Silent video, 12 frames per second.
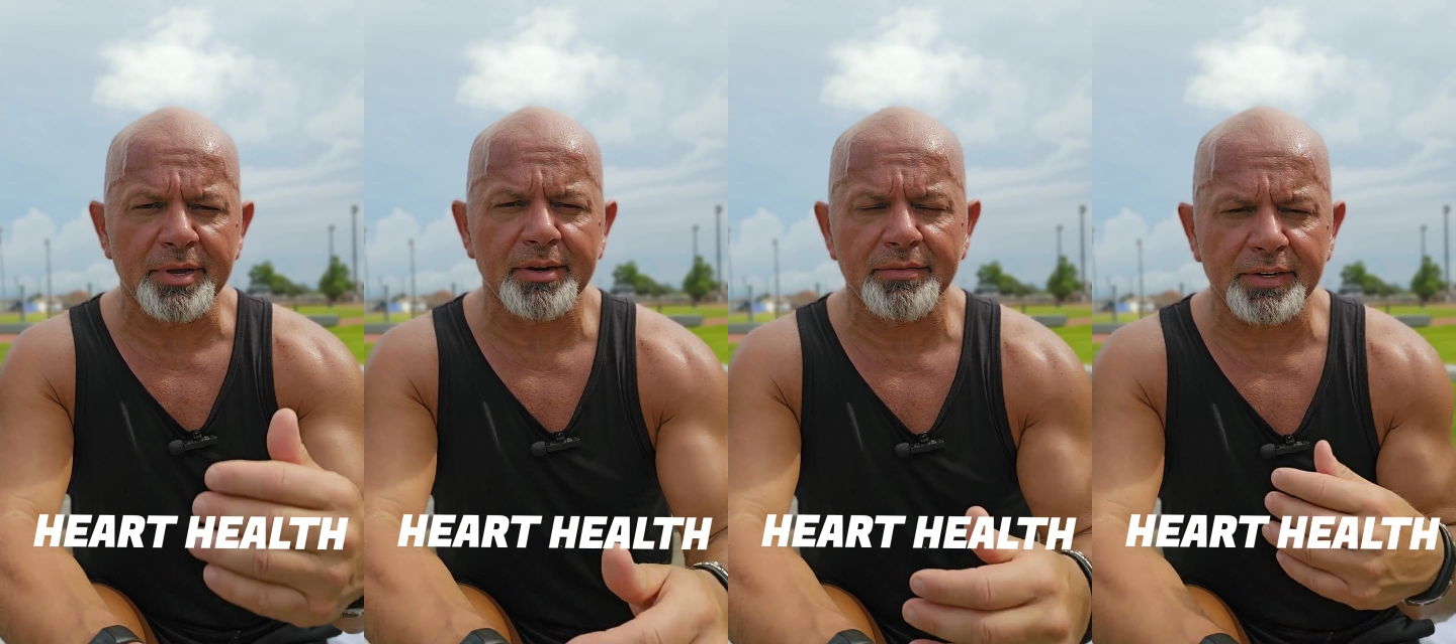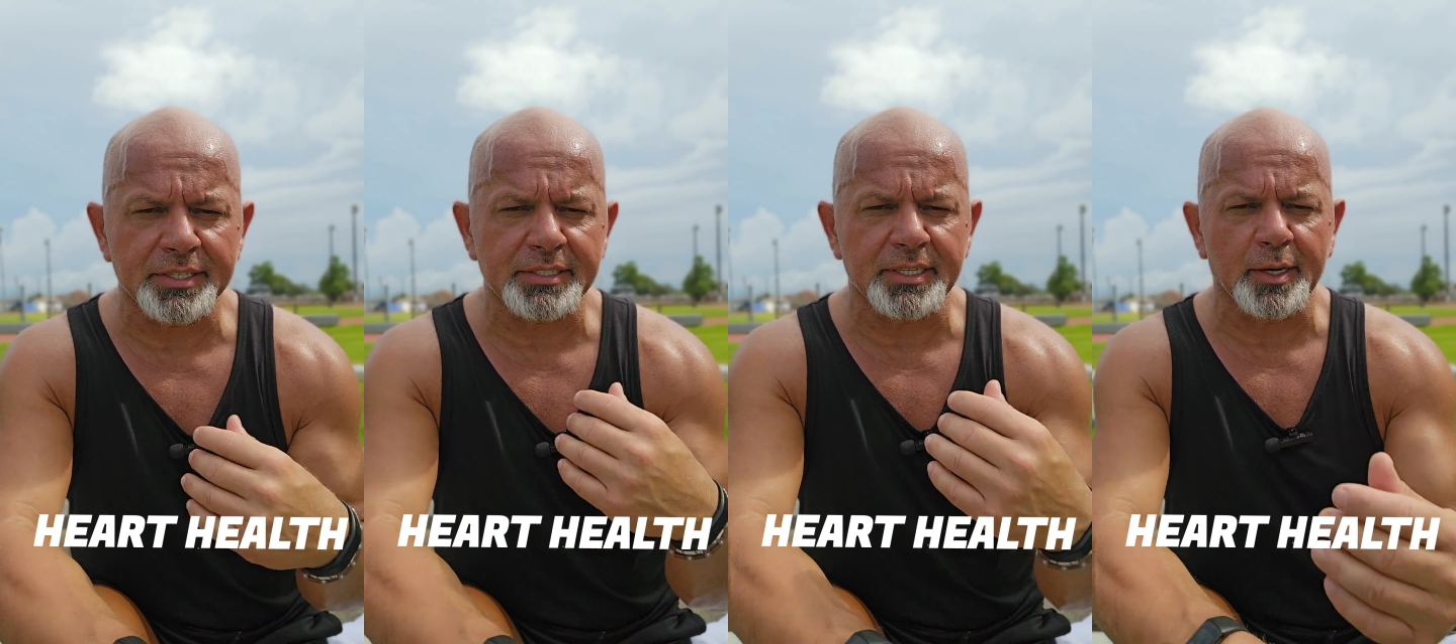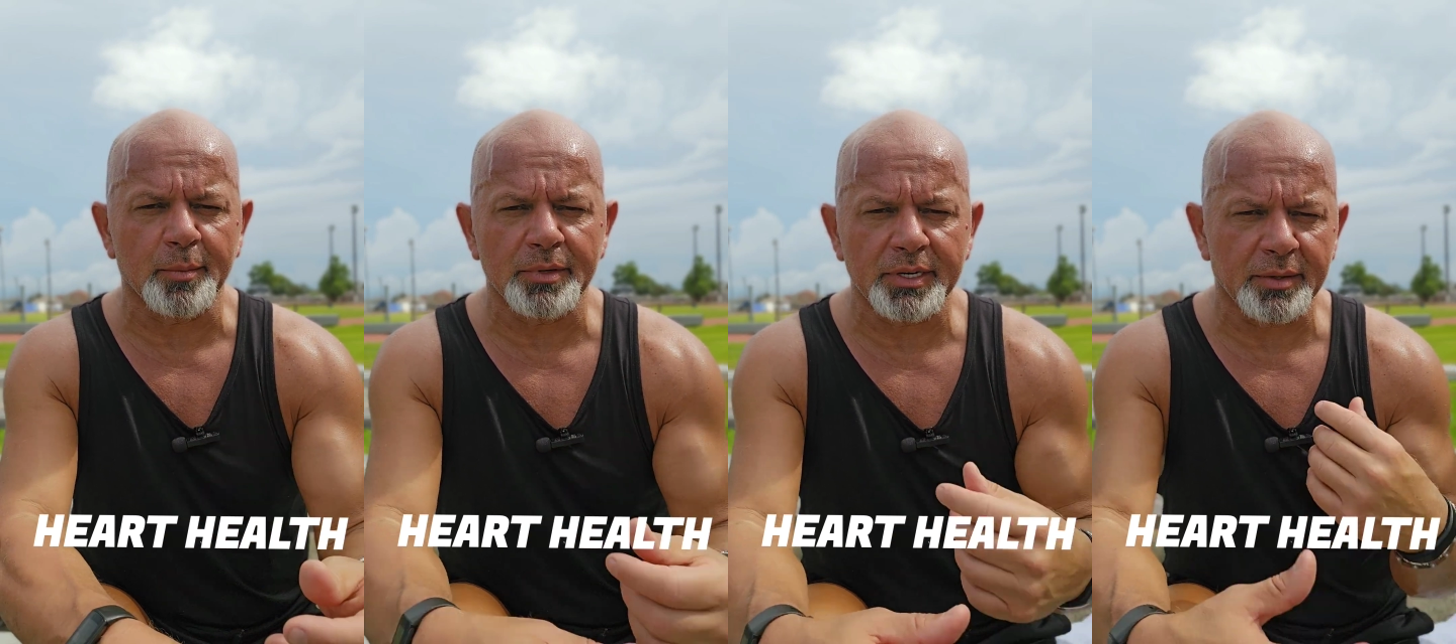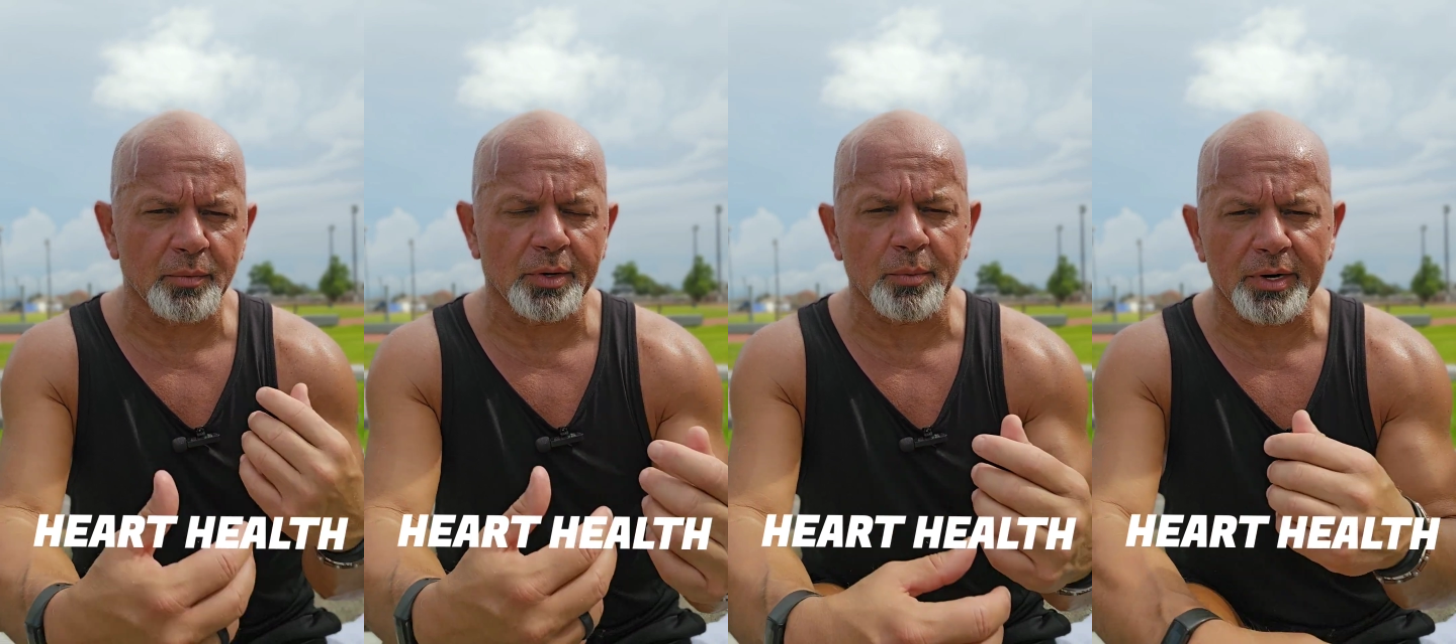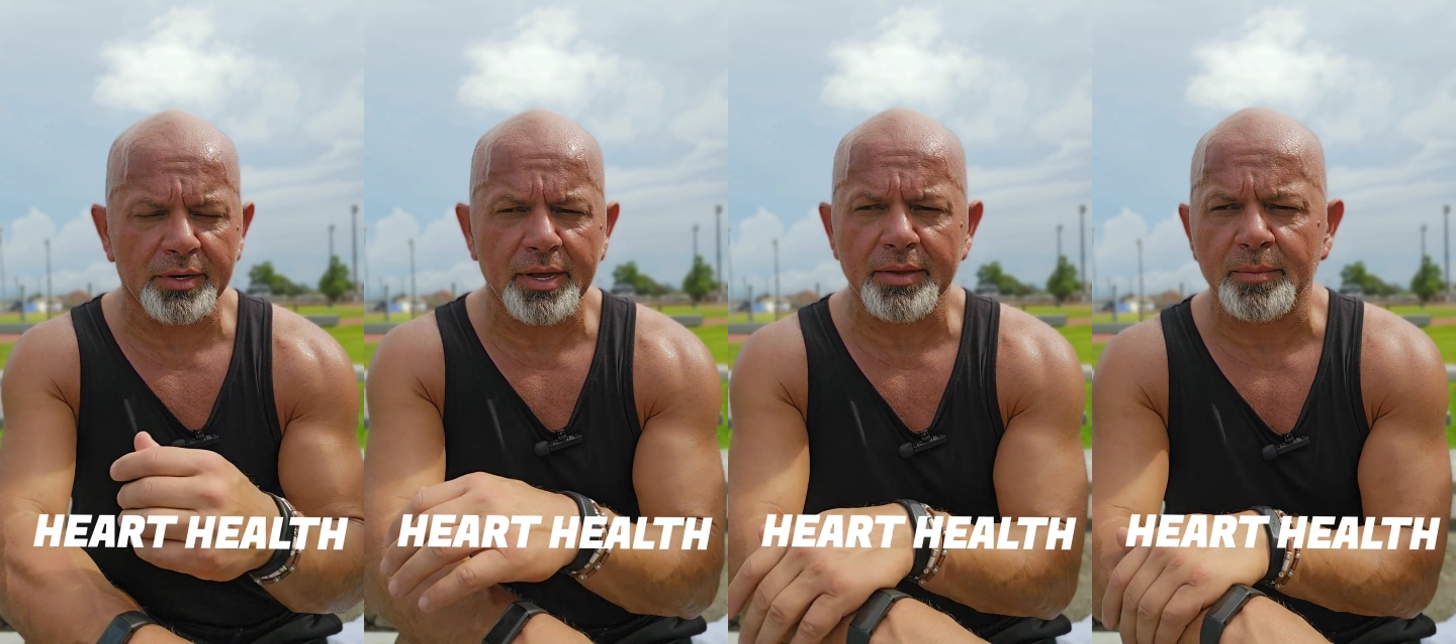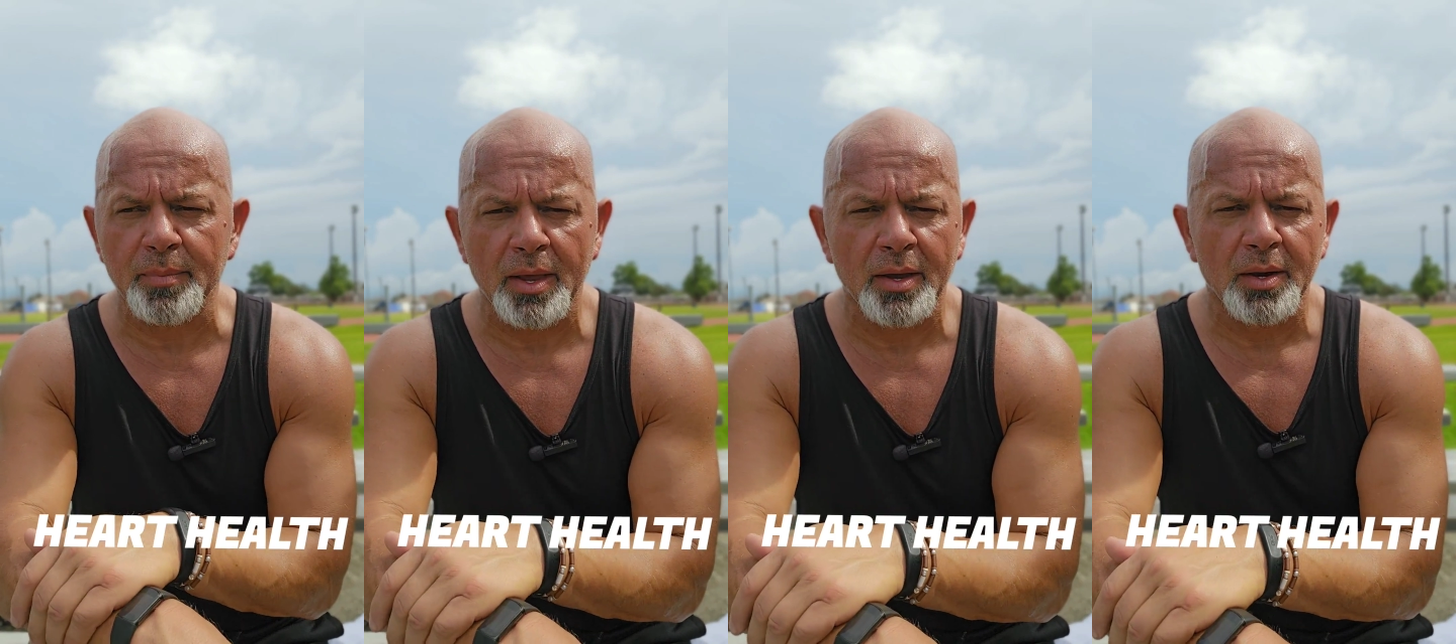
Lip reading: benefits them in one way or another.